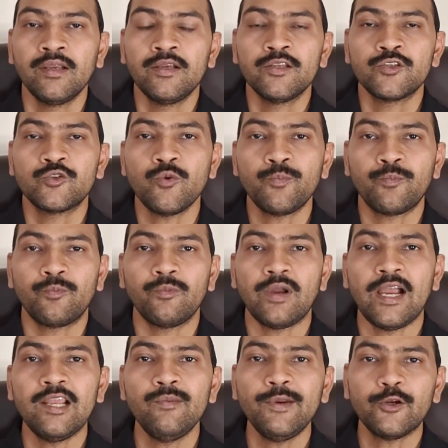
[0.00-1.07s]
So
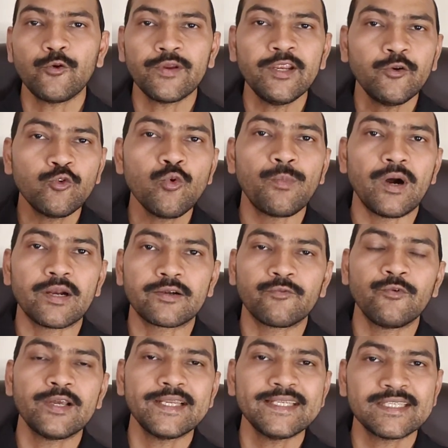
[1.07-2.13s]
I'll be talking two parts.
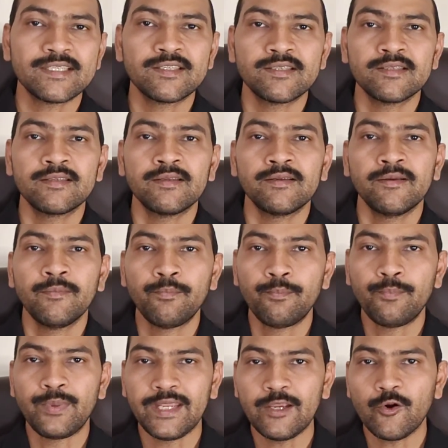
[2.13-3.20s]
One is
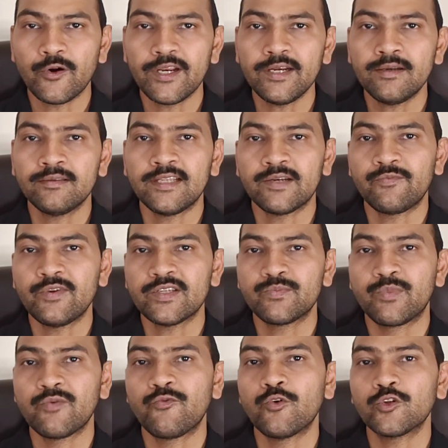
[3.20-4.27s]
pre-audit, that means
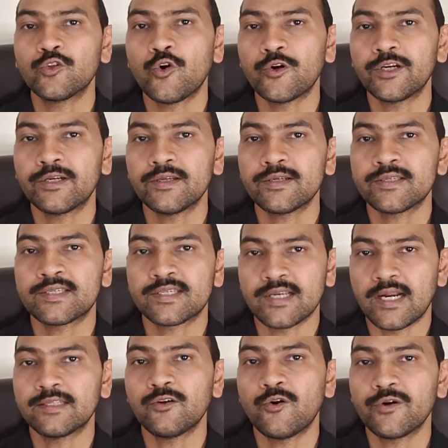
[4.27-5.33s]
before the auditors
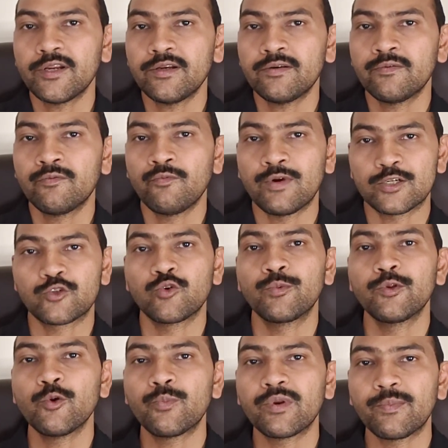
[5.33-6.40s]
start the audit, what should be
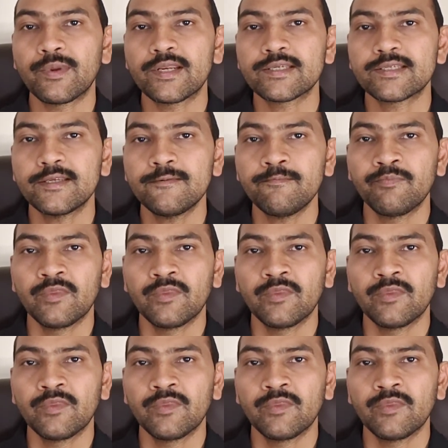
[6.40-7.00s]
your preparation?